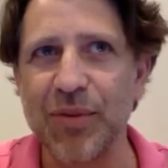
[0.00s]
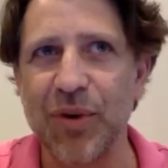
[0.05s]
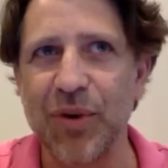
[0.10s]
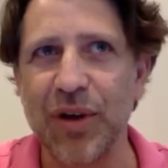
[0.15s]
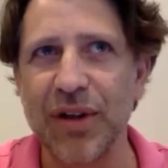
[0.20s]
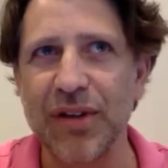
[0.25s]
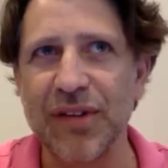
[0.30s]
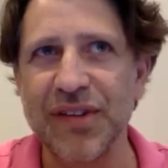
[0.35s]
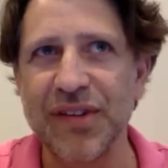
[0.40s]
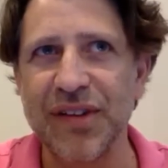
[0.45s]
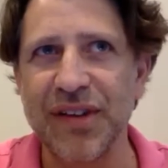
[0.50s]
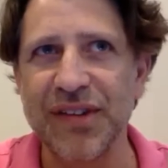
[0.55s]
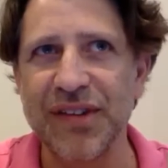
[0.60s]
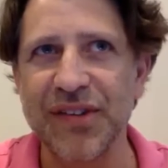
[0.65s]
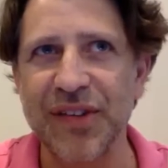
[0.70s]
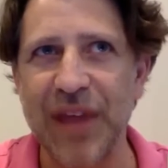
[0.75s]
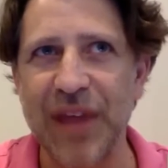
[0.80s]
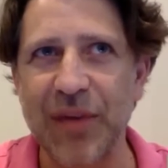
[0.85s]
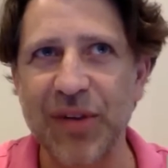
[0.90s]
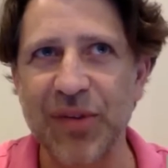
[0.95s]
was,
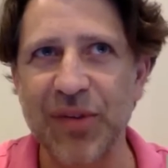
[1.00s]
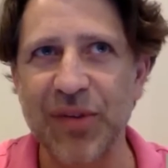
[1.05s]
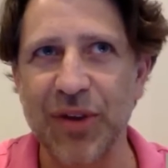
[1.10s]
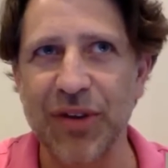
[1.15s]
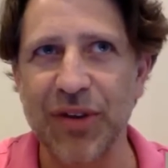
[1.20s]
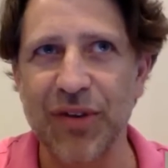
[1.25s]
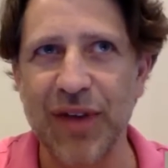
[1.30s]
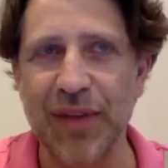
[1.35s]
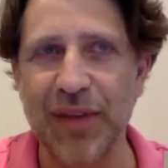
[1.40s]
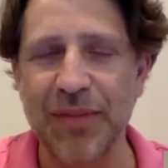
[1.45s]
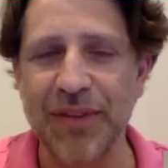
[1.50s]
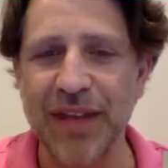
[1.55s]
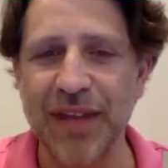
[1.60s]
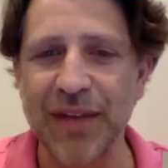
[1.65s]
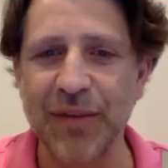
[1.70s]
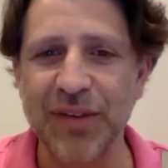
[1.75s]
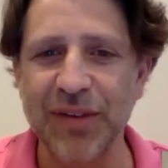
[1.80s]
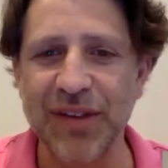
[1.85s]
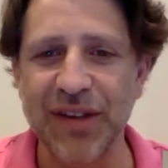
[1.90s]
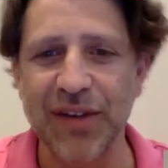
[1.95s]
so that was working great, but then
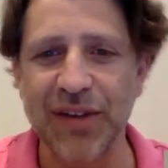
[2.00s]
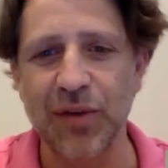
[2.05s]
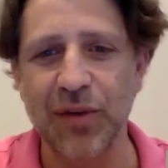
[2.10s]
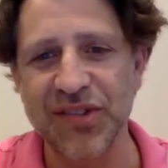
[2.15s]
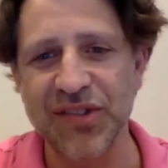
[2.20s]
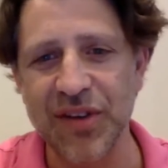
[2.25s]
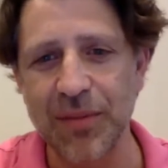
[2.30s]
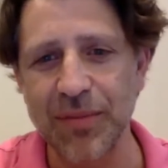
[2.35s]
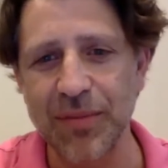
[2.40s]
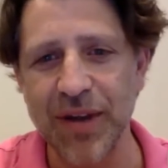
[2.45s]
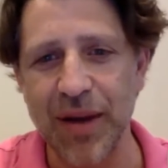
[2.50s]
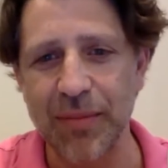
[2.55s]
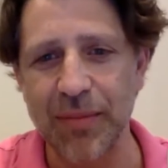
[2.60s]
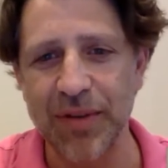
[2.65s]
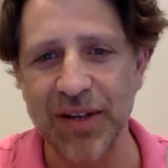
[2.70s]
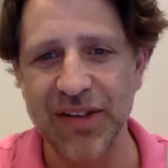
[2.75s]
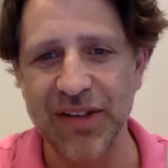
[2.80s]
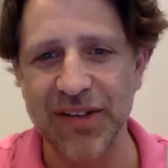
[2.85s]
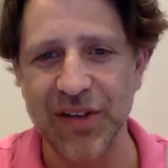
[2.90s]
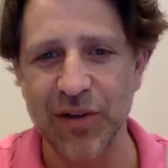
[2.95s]
it was like, some
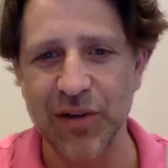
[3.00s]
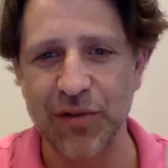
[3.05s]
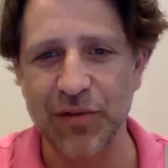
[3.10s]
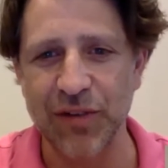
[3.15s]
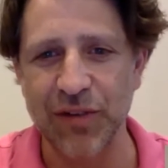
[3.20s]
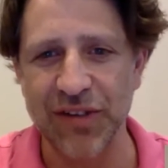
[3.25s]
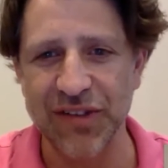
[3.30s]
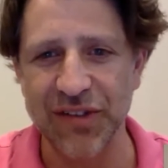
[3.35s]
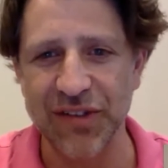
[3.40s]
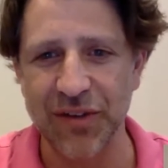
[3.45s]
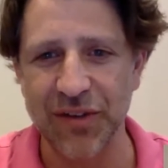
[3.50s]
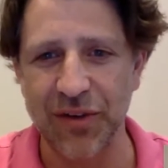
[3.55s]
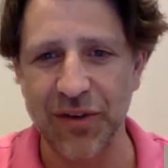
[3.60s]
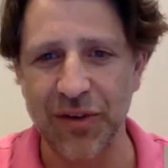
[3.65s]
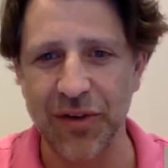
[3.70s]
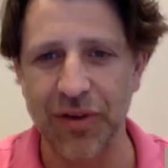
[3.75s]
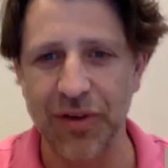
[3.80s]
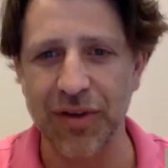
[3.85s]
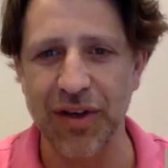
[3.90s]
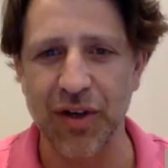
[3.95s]
companies, their
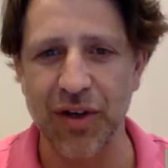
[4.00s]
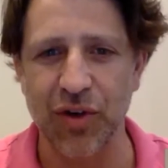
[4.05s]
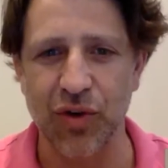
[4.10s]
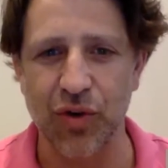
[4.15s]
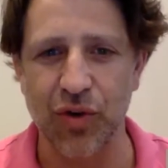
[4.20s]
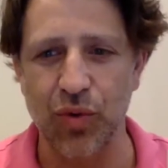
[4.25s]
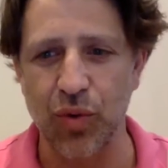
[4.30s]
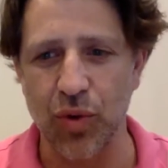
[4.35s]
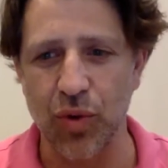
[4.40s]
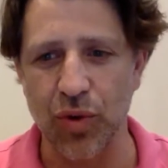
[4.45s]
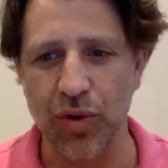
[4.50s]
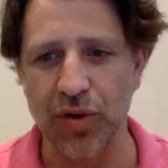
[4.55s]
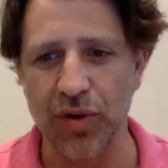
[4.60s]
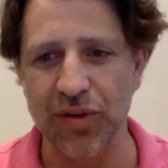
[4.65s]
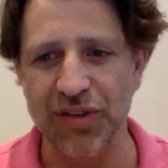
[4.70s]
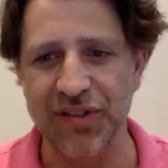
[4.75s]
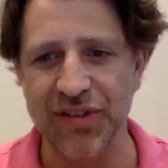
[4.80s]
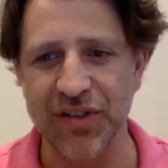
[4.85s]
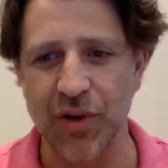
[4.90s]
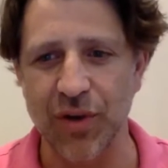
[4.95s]
fiscal
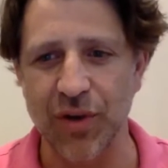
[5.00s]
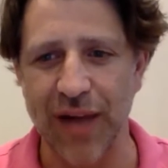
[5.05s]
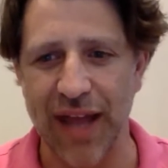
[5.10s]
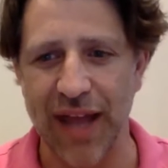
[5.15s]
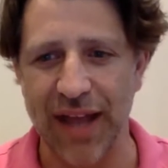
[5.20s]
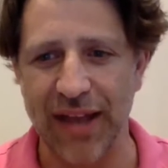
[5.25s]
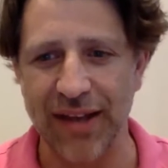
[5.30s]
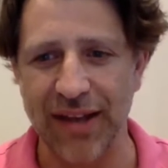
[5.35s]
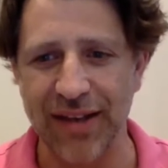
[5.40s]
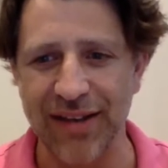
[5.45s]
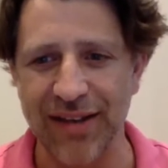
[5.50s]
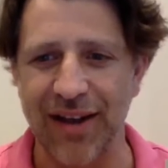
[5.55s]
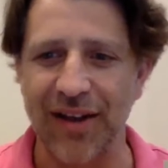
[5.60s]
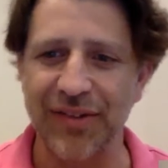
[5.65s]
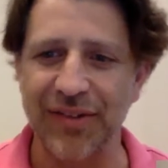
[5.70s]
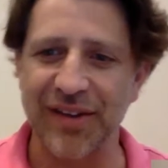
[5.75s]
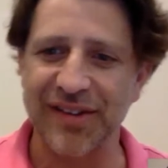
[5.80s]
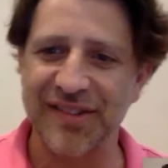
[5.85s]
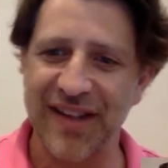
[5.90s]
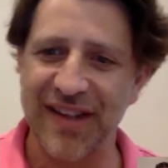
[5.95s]
quarters don't end
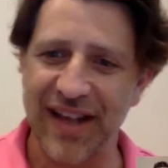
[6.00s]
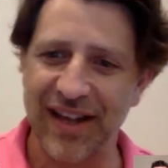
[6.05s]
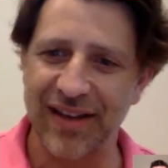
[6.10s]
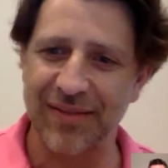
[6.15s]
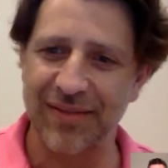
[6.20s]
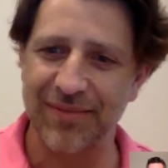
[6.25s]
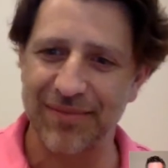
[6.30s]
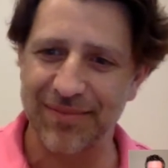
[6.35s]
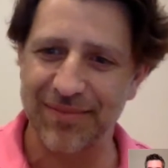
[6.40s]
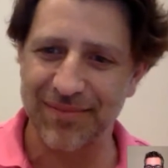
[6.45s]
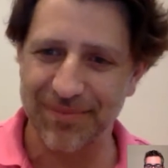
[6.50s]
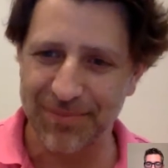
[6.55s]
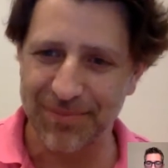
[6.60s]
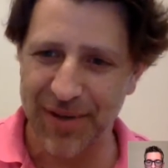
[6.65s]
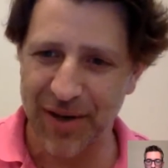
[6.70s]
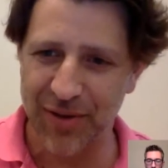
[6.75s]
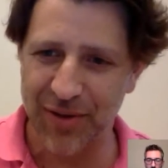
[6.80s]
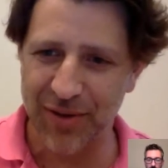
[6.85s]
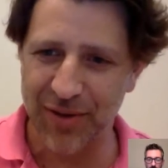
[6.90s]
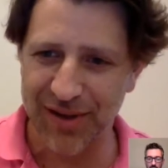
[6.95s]
on the same
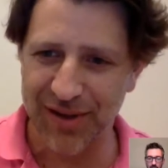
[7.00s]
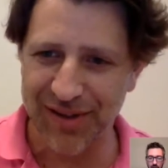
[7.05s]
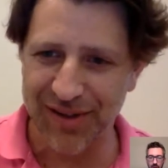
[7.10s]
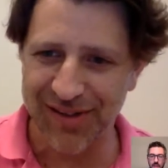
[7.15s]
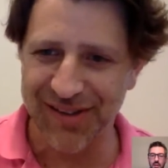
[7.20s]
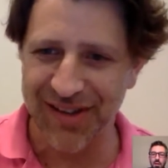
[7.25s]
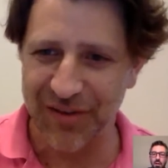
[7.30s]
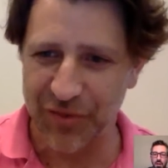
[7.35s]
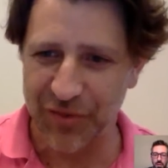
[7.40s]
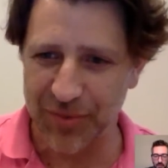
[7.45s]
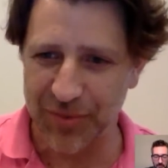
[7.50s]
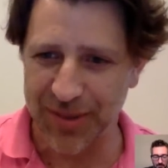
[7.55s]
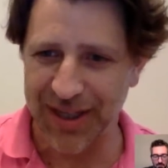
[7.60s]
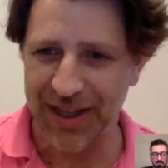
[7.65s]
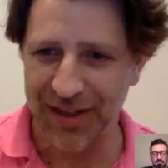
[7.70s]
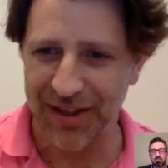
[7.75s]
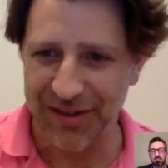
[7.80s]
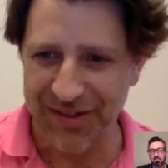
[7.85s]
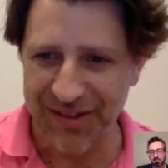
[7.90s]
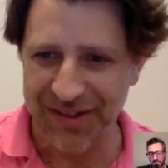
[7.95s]
periods as everybody
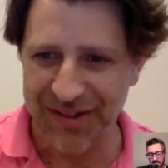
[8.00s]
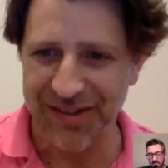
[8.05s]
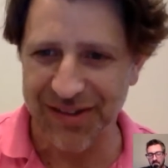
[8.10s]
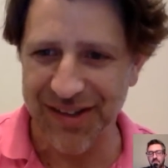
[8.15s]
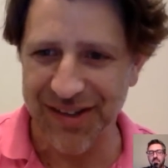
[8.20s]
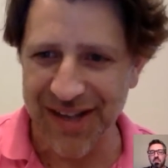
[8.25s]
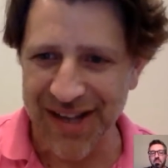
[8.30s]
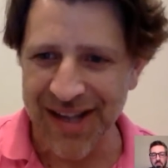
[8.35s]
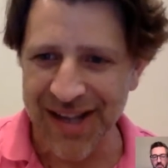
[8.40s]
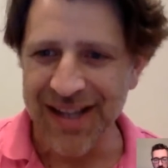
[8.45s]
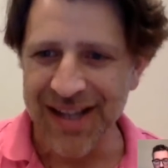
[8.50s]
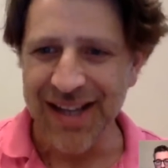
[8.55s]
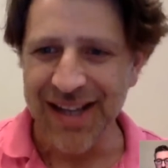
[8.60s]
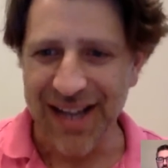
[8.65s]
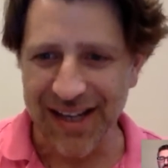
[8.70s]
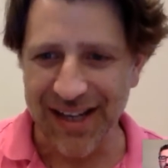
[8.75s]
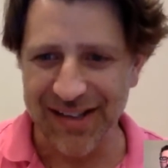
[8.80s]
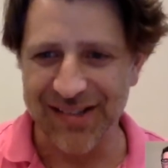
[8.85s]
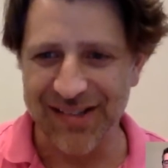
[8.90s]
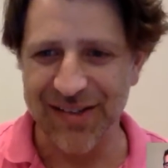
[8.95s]
else's.
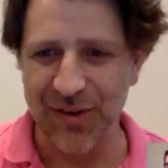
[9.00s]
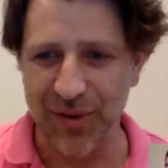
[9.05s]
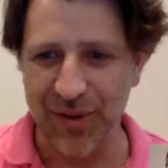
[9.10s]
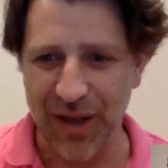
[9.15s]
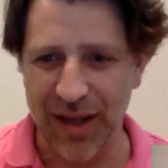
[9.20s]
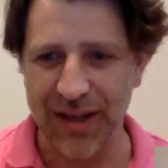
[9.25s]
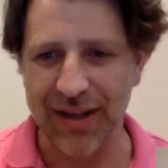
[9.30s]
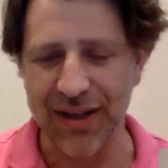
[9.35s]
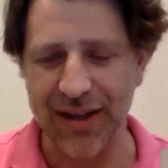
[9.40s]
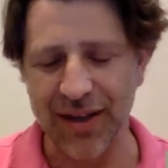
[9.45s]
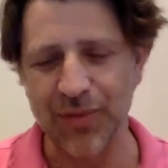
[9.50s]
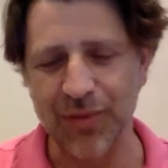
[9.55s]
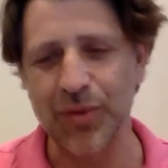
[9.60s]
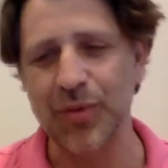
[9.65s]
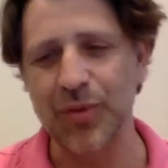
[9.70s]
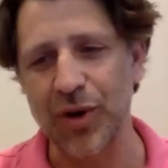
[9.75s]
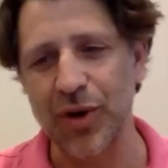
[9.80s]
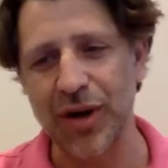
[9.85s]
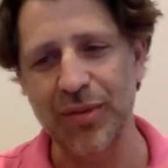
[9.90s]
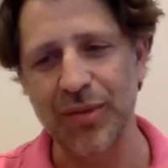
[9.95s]
And so, like,
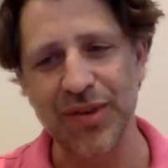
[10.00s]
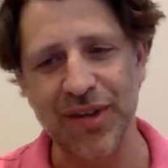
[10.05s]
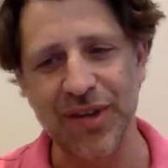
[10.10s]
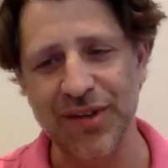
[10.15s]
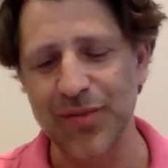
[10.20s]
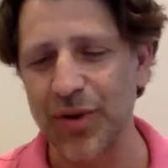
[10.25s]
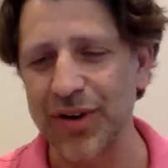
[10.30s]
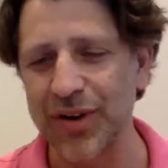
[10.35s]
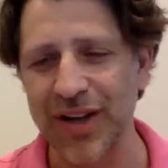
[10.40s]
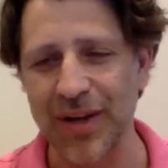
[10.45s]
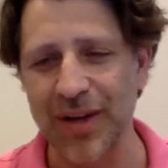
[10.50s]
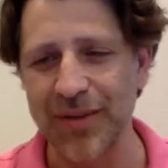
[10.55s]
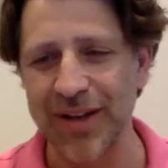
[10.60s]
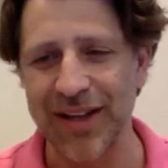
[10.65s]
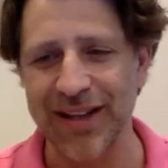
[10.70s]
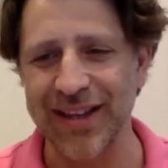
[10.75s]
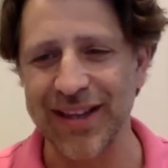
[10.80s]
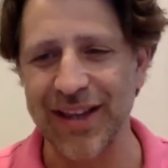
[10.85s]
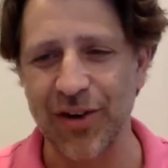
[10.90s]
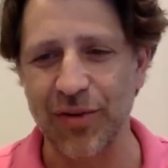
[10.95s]
we're working with this one company
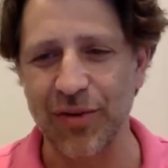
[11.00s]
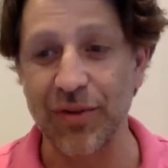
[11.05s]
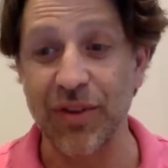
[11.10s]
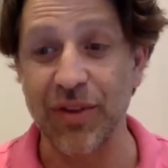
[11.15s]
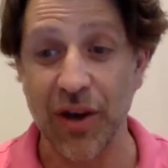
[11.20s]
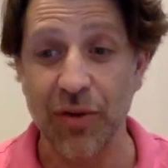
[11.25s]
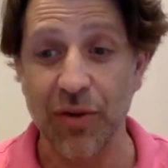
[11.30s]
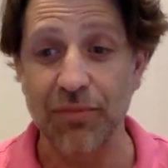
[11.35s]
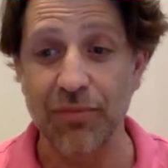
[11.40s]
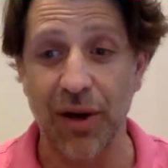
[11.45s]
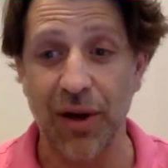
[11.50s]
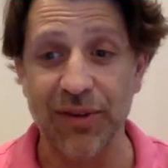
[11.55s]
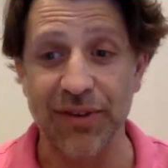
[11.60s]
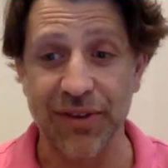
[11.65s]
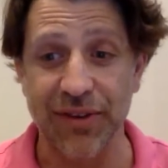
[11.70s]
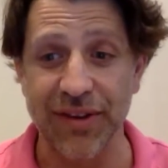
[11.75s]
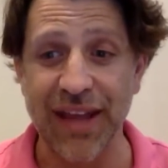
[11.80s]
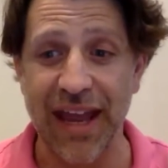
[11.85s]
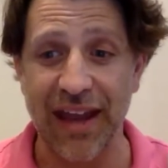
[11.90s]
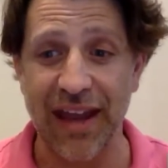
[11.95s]
that their
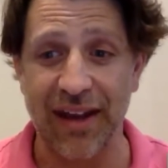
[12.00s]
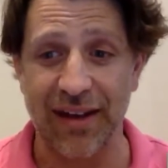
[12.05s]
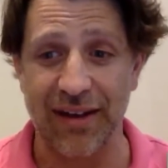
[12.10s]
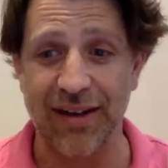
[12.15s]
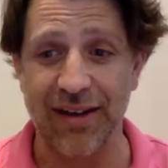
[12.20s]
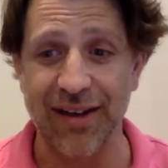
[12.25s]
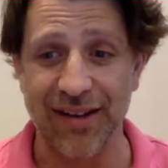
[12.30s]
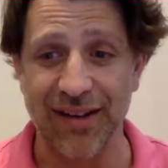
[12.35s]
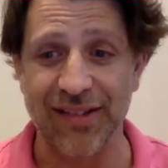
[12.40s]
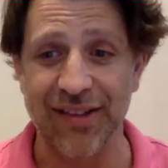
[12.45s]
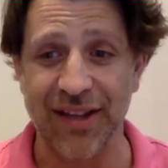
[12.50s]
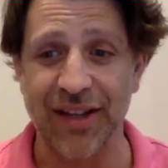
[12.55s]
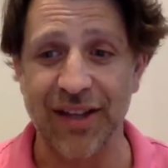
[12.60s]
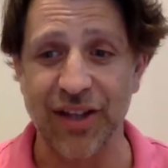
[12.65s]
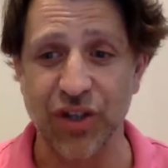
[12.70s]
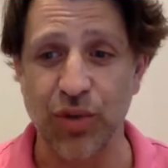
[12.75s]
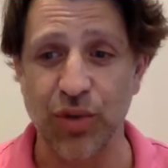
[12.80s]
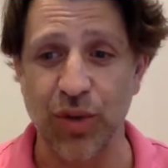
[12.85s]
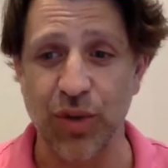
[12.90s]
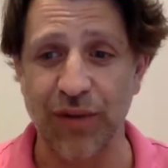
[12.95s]
month end is on
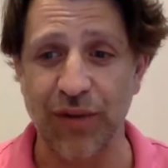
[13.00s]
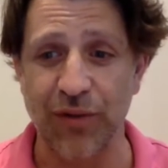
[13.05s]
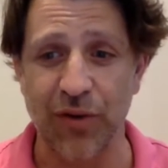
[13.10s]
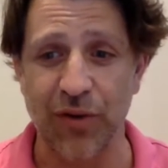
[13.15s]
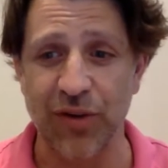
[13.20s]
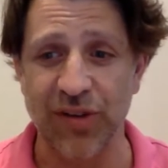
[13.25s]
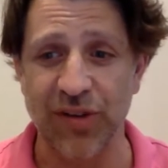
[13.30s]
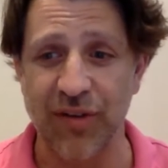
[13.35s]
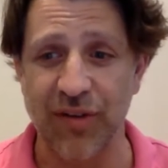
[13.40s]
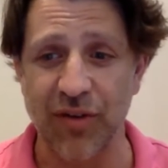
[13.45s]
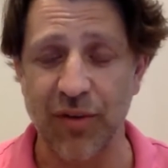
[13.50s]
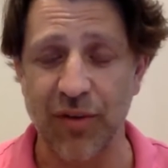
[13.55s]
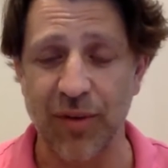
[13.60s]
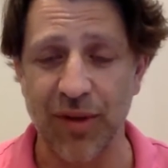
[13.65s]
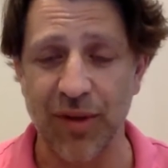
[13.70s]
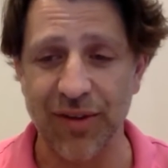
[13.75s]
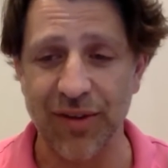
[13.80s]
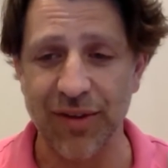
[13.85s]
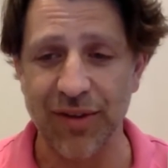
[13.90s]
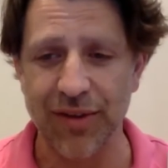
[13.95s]
the 21st of every
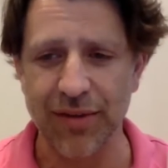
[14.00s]
month.